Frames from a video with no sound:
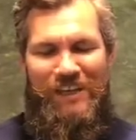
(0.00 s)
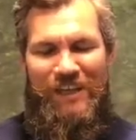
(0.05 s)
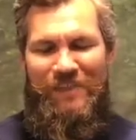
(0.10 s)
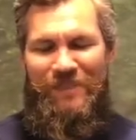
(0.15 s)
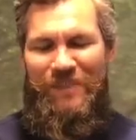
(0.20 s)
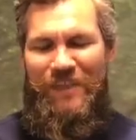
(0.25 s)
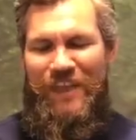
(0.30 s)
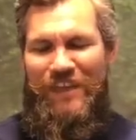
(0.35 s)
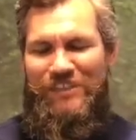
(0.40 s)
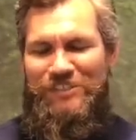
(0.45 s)

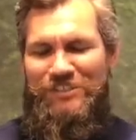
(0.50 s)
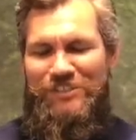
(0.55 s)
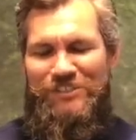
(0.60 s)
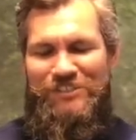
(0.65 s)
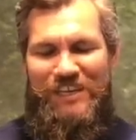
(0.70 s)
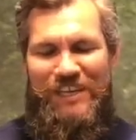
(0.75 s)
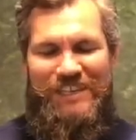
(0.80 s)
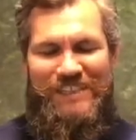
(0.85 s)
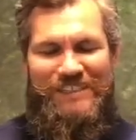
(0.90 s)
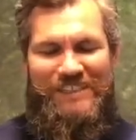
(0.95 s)
things just
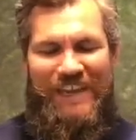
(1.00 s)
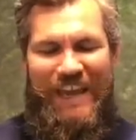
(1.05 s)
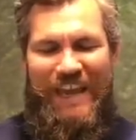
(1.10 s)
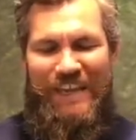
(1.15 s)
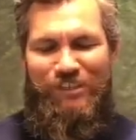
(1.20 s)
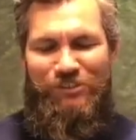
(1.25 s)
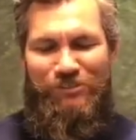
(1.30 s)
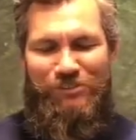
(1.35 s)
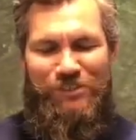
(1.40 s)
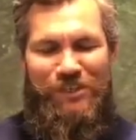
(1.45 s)
like
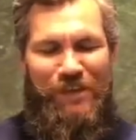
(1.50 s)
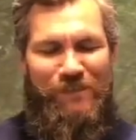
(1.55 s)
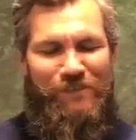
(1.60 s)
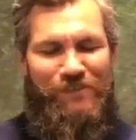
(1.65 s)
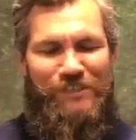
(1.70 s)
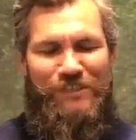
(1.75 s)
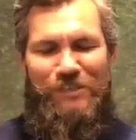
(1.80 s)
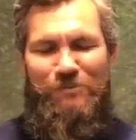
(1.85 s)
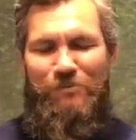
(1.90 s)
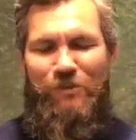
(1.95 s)
Daniel never
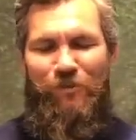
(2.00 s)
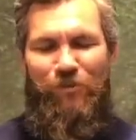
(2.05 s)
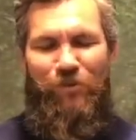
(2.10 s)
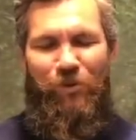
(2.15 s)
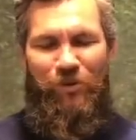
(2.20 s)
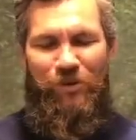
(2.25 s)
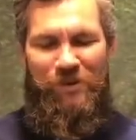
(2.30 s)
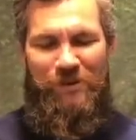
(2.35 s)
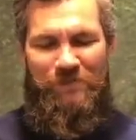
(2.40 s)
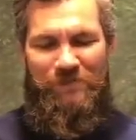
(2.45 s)
did
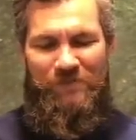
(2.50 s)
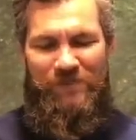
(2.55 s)
before.